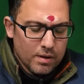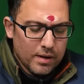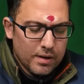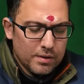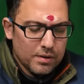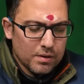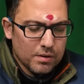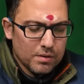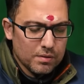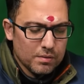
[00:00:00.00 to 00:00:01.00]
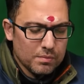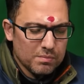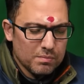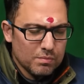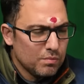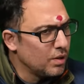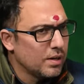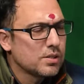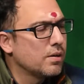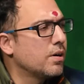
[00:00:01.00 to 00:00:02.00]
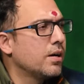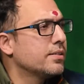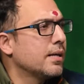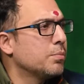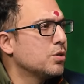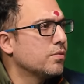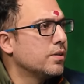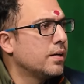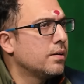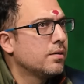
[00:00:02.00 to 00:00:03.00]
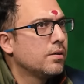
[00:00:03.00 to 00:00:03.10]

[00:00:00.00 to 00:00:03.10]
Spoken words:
And there are several examples of that.